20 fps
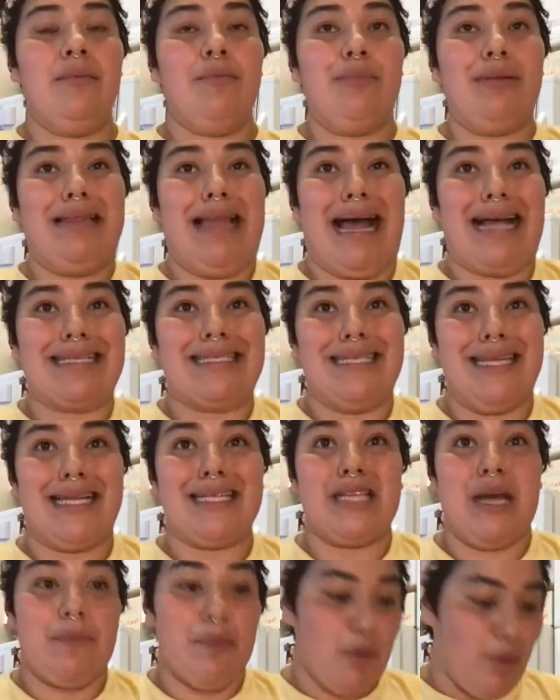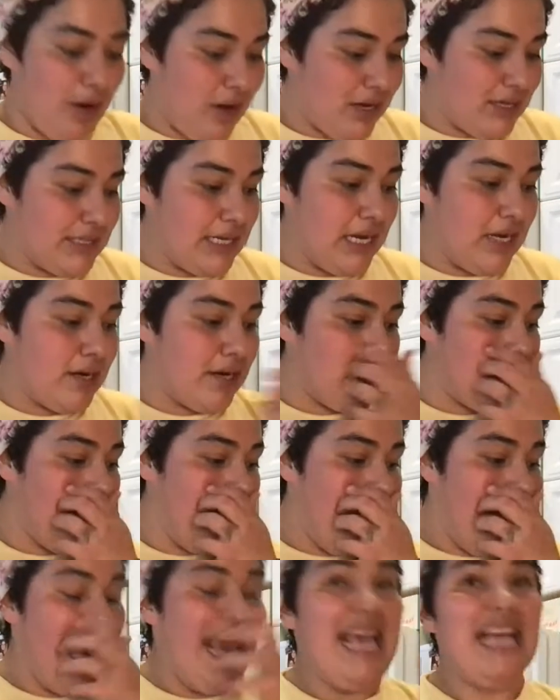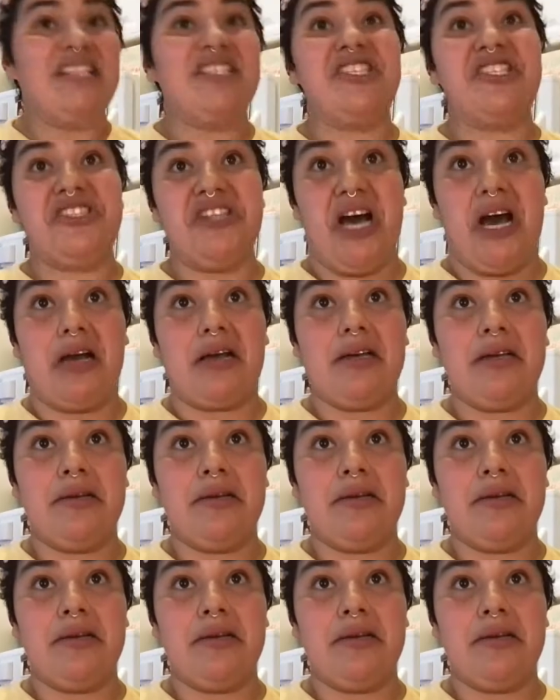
plastic Tupperware container, it stuck